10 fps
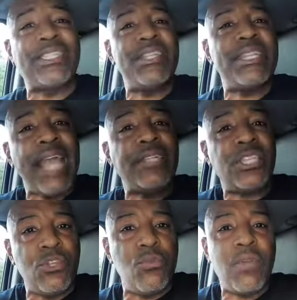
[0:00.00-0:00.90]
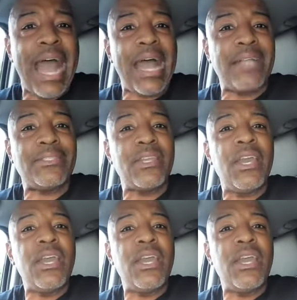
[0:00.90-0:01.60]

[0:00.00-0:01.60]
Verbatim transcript: tonight to you guys.